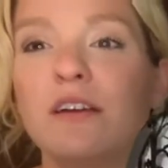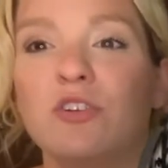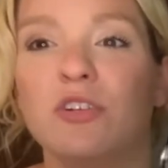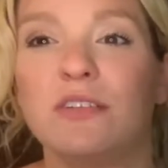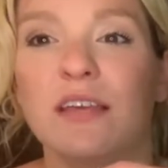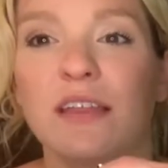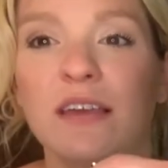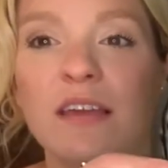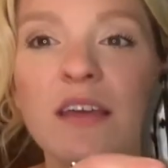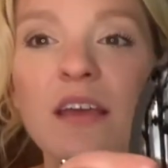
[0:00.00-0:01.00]
I like
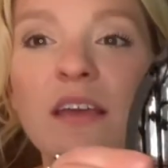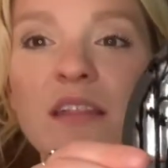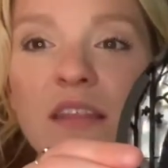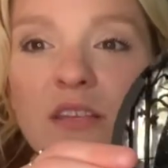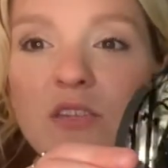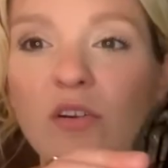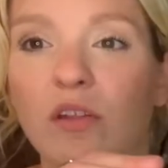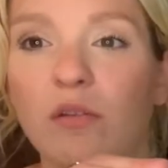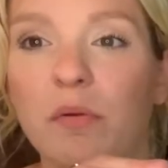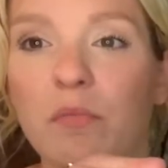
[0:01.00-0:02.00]
things that are a little bit
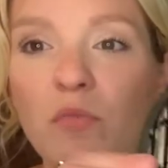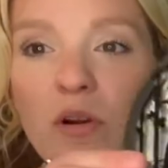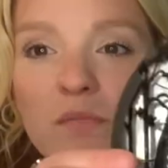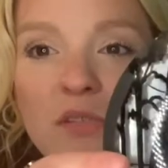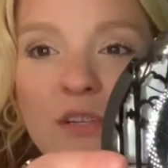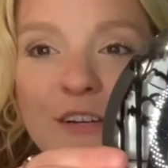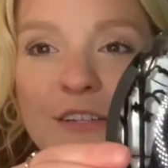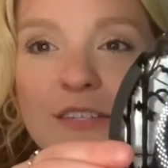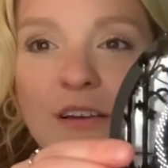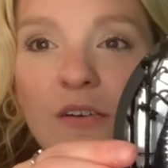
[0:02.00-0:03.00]
more absurd, so
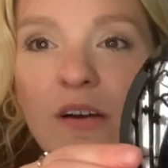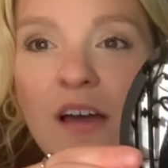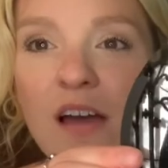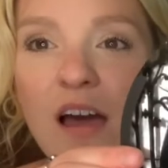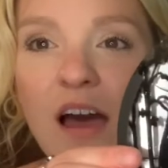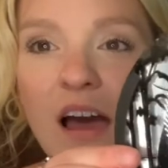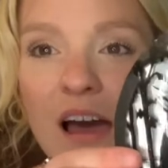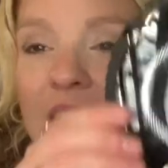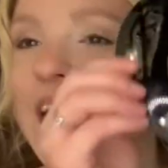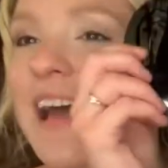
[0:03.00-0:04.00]
I
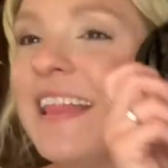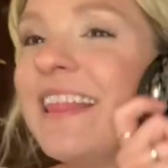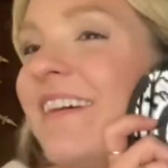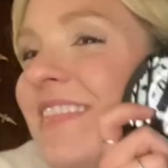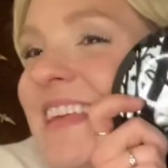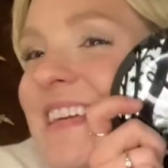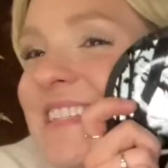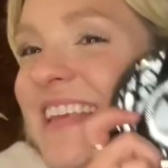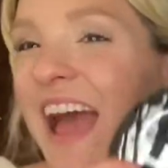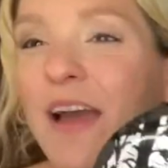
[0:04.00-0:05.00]
love this. I
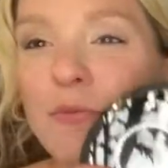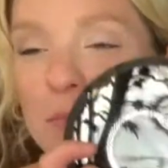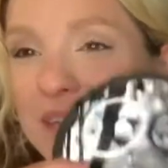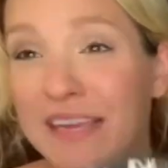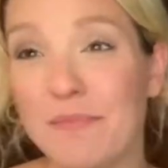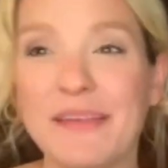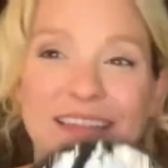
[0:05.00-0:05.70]
will be keeping this.